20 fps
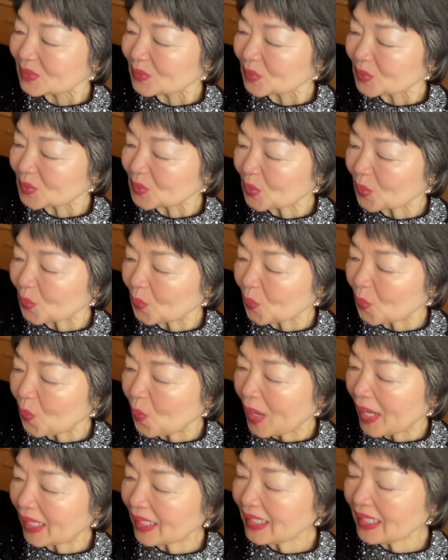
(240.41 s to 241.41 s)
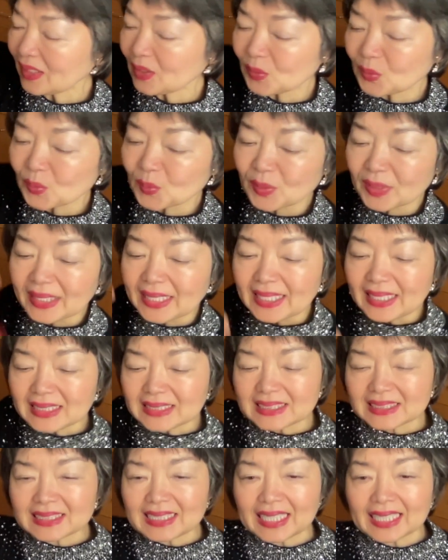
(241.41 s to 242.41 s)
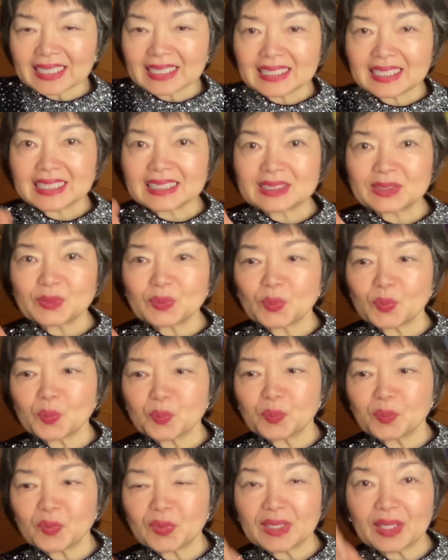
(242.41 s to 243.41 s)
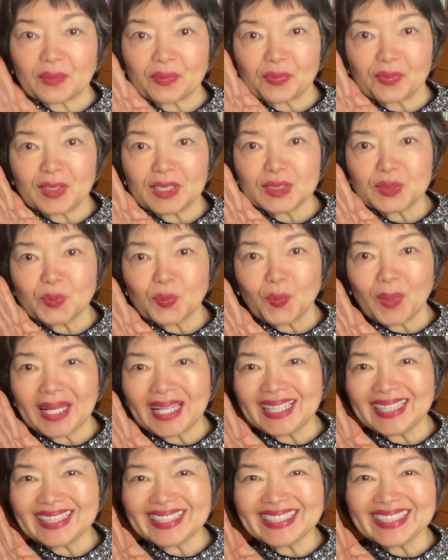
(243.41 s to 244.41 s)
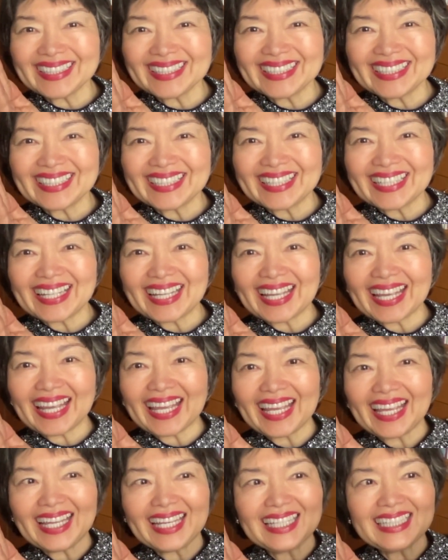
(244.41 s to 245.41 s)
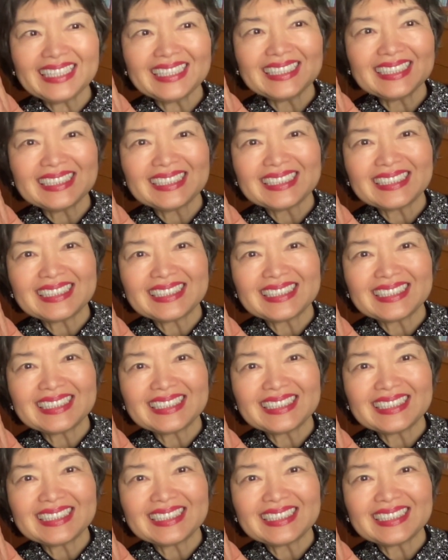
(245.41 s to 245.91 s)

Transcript: So 1 and 2, it's like this. The first one and